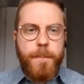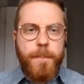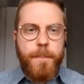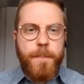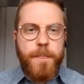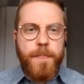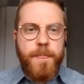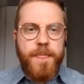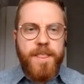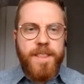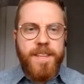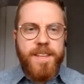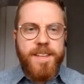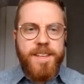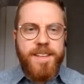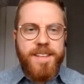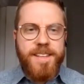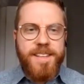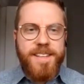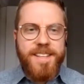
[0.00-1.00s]

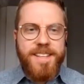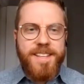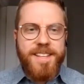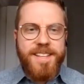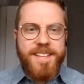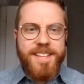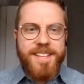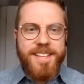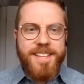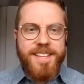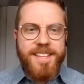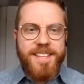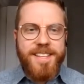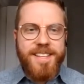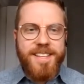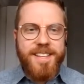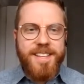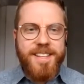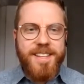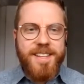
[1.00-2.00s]

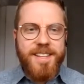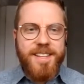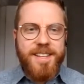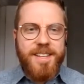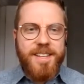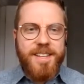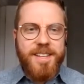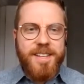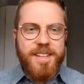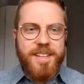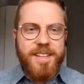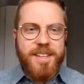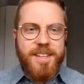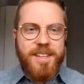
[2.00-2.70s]
(silent)